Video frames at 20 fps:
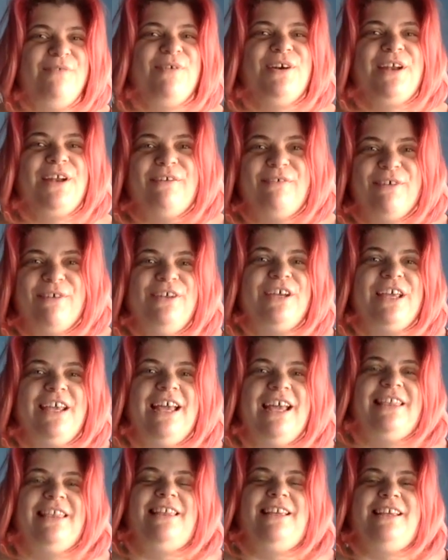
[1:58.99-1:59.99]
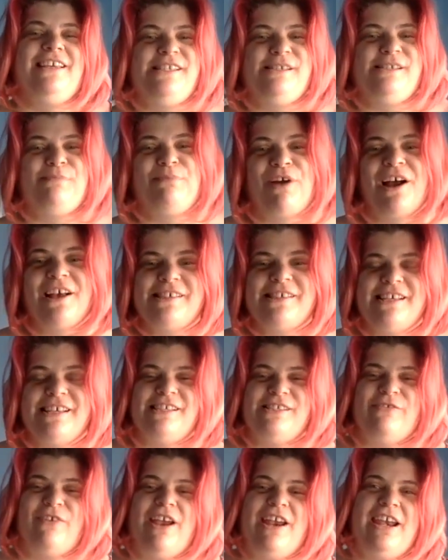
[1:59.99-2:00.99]
that we're looking at this
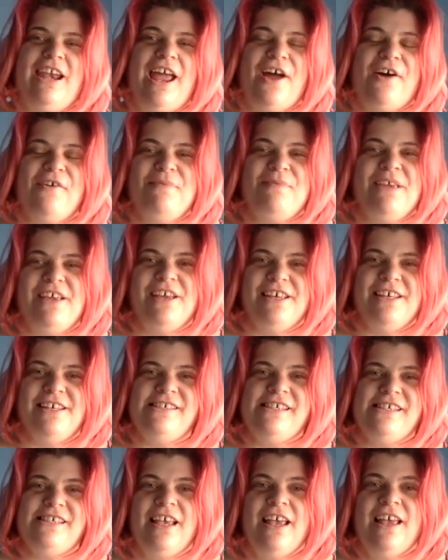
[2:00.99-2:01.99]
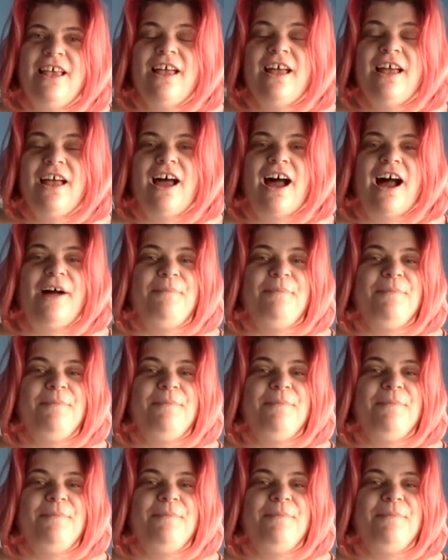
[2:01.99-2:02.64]
process right now because um,